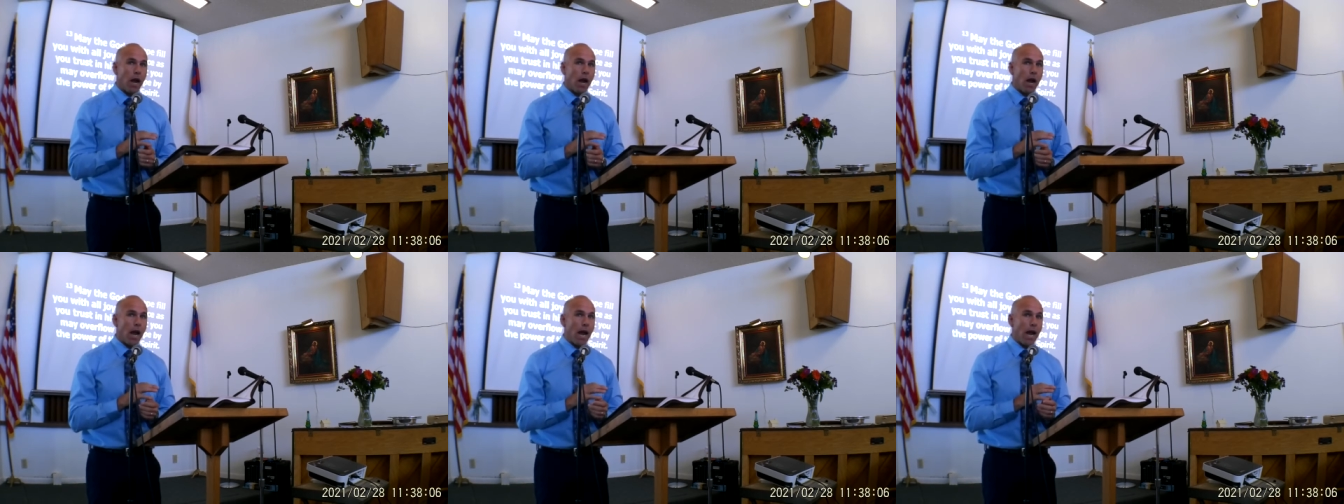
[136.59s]

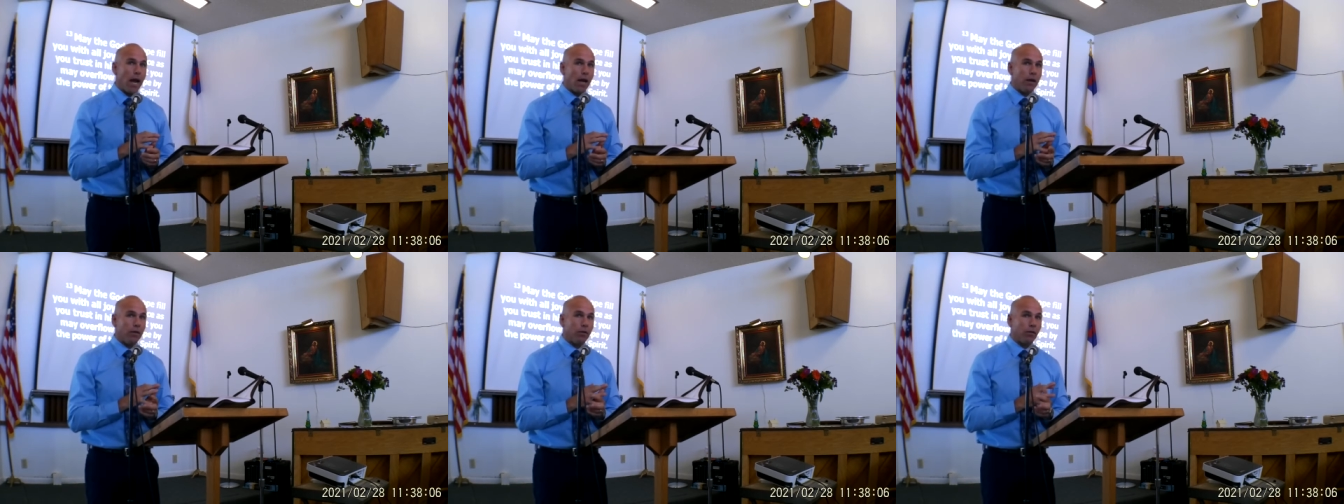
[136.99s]

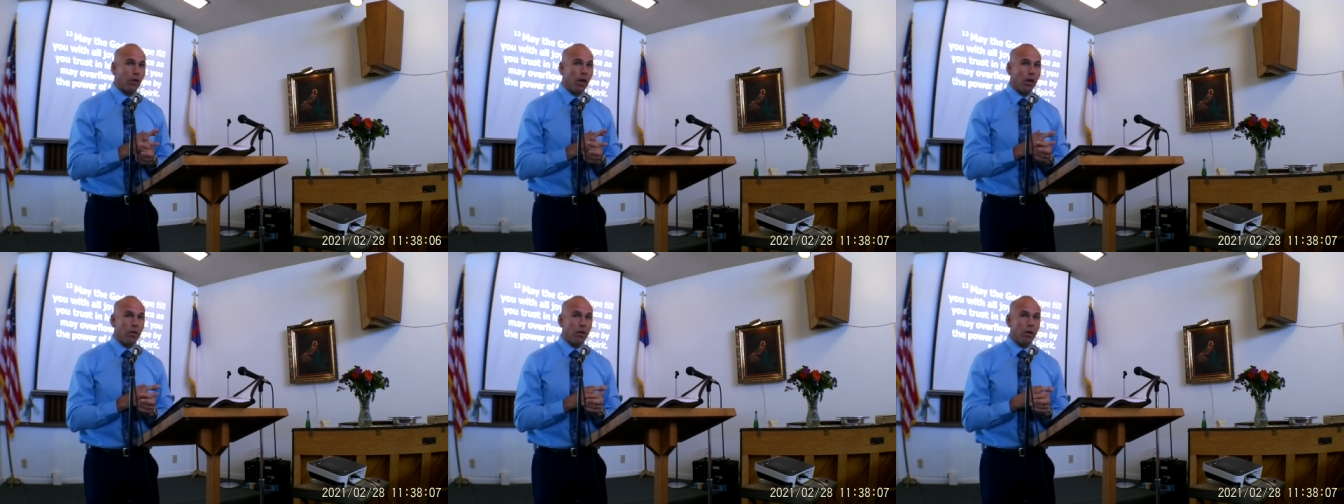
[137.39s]
and
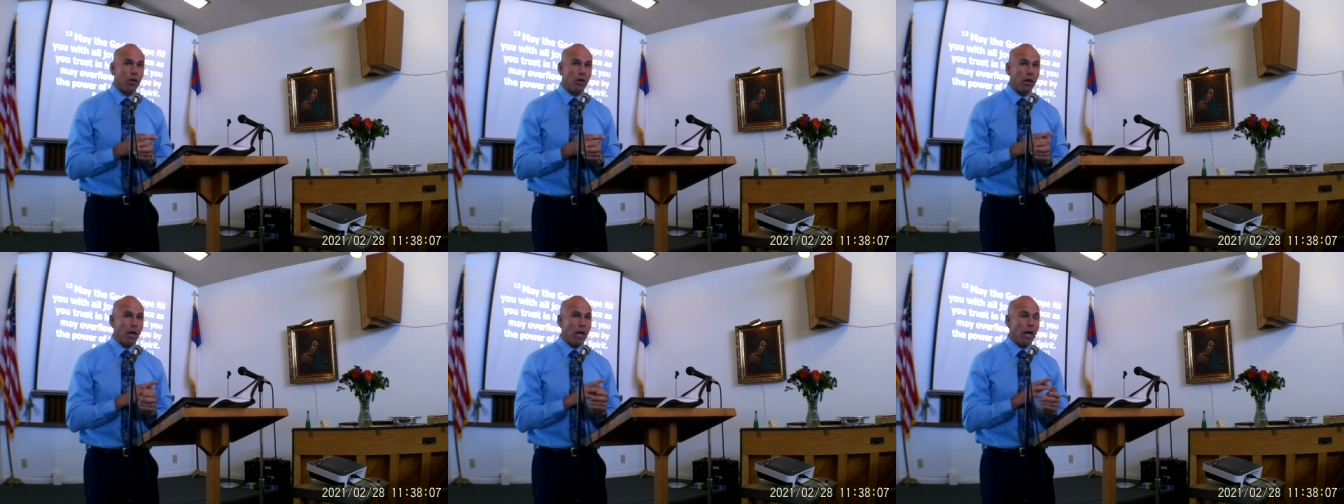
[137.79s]

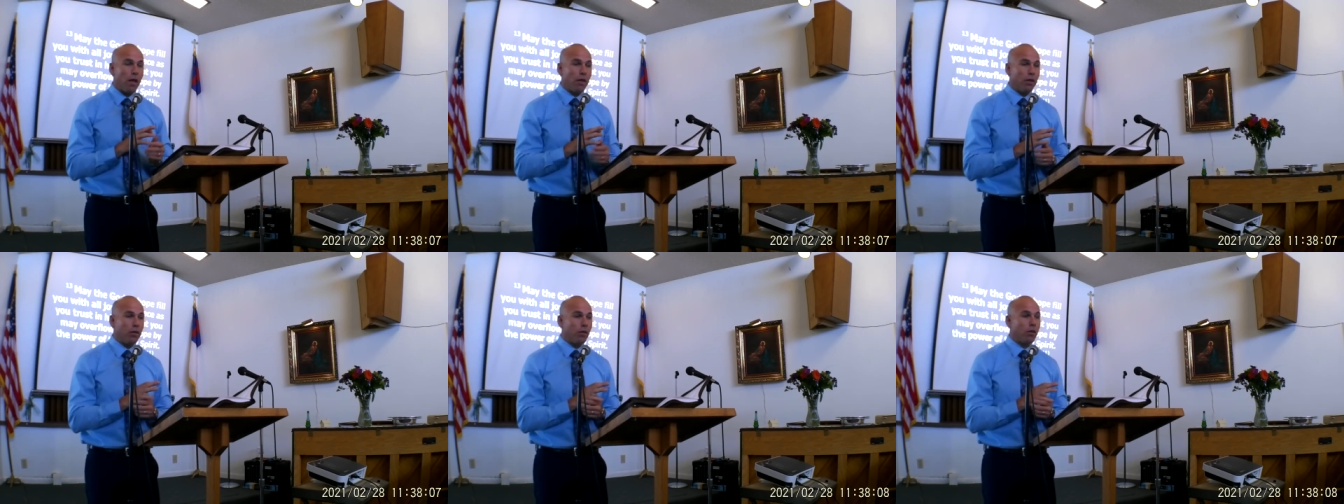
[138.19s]
the uh,
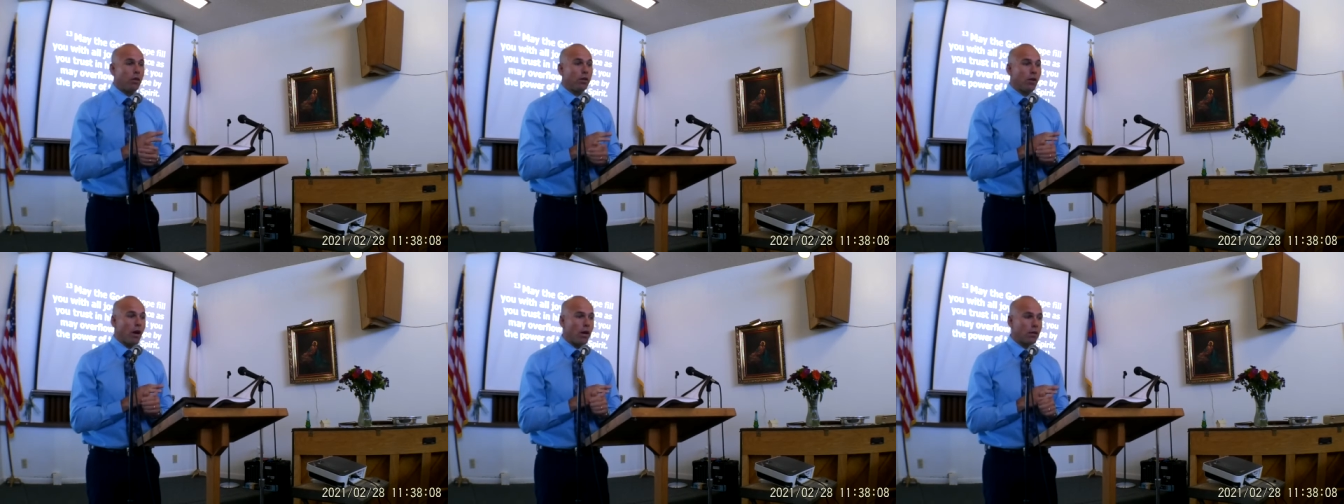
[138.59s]
the
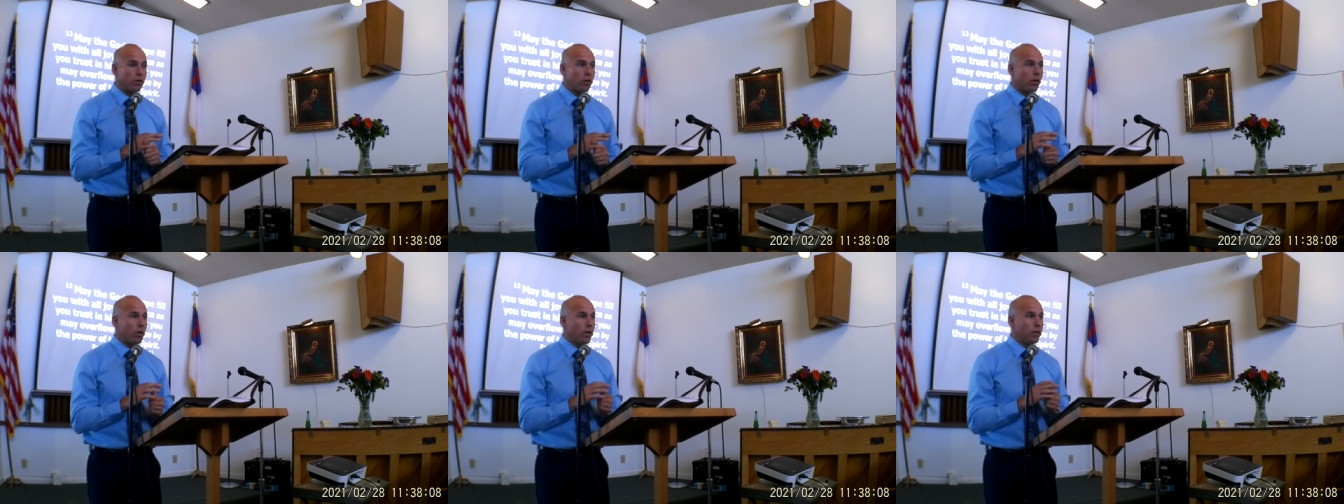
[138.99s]

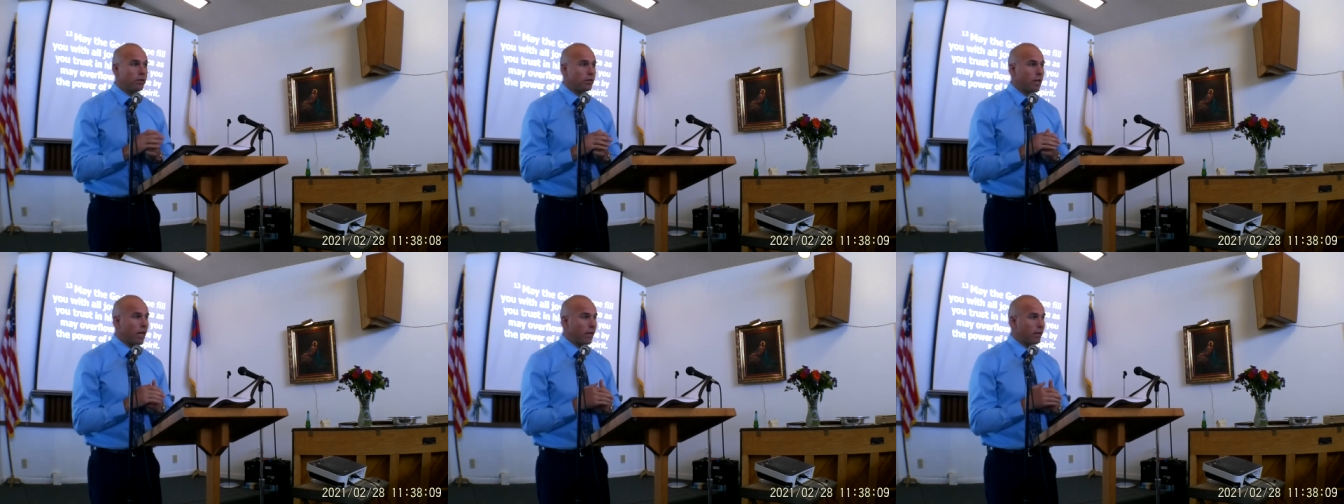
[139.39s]
doctor is
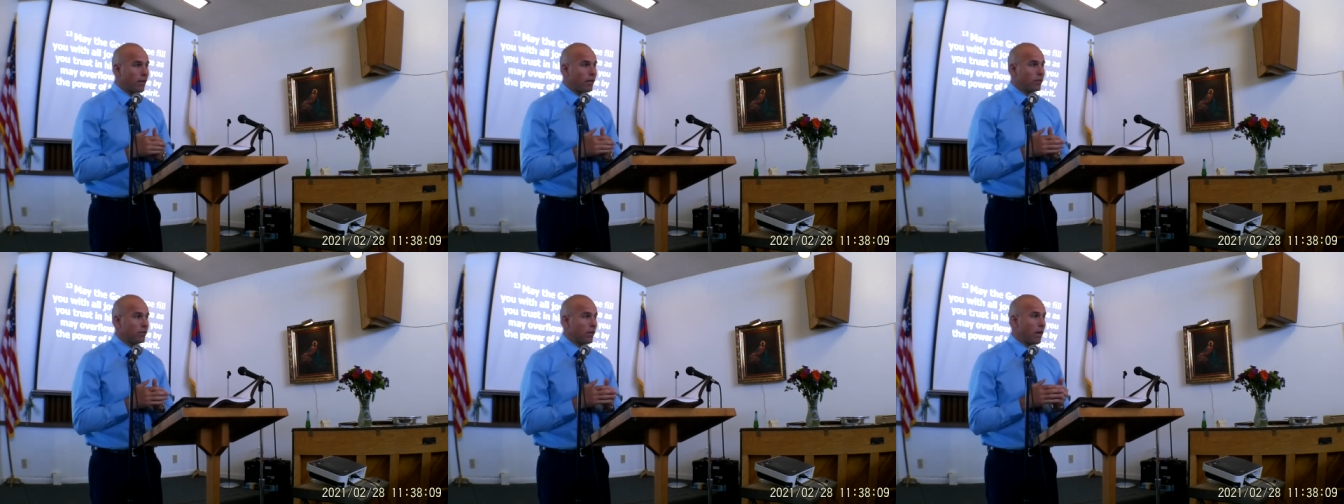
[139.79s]
saying that
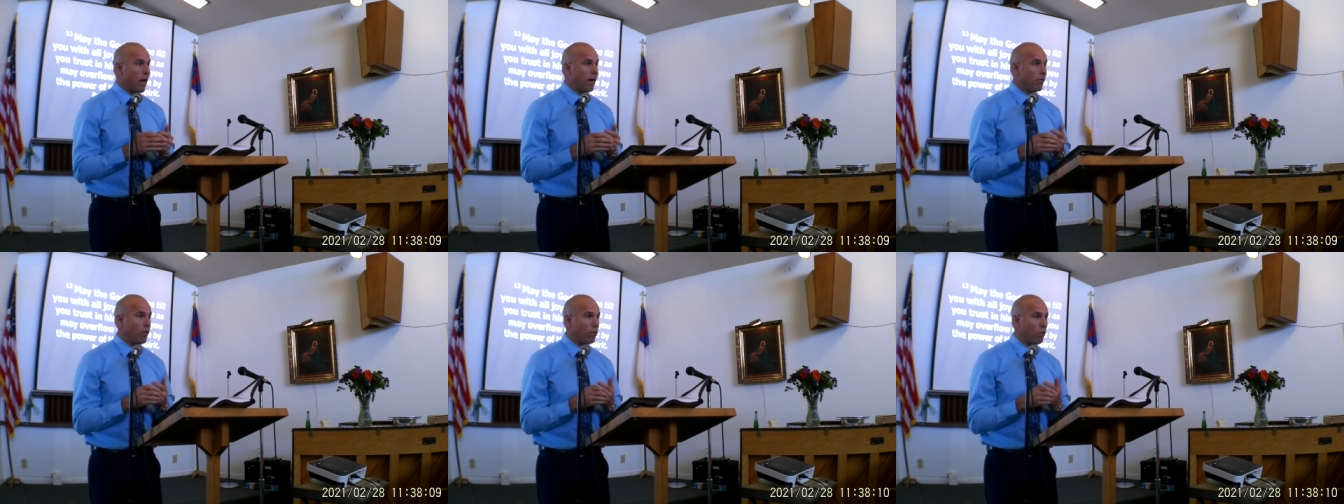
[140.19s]
he's going to
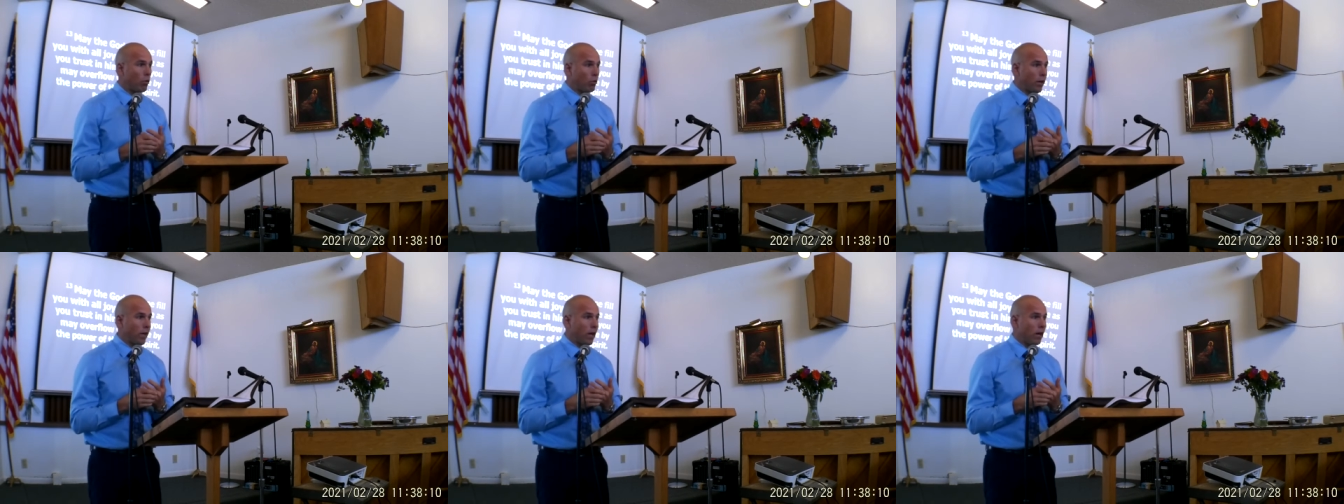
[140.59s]
have a full
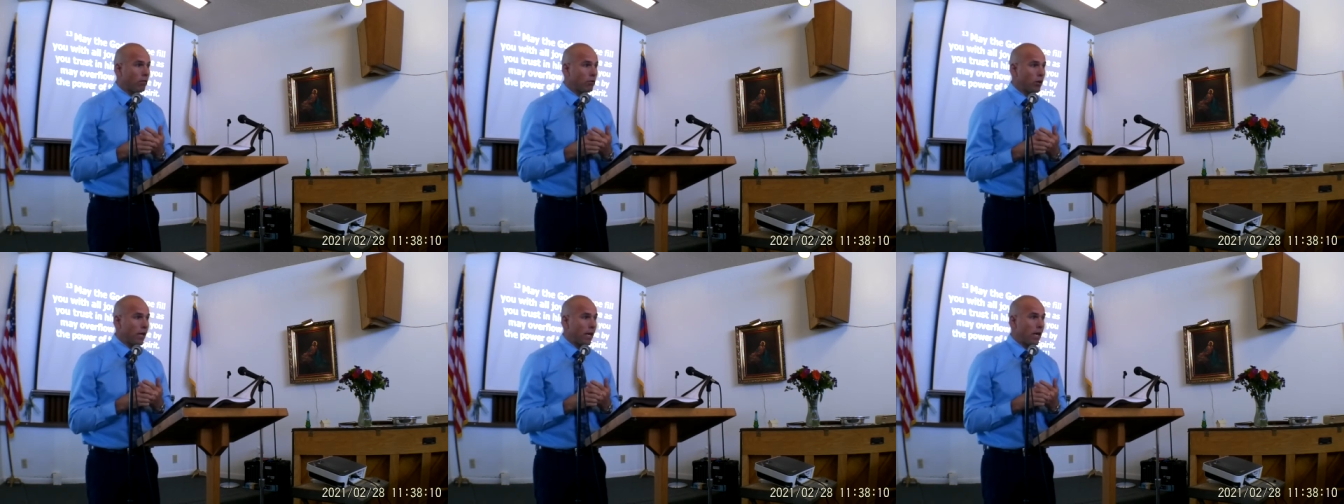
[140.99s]

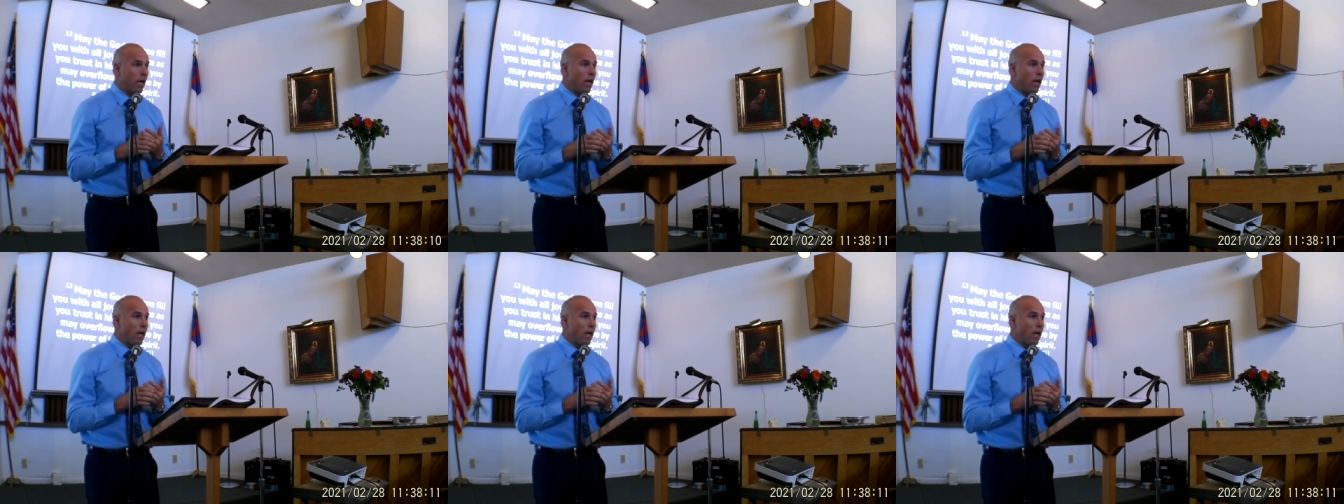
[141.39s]
recovery,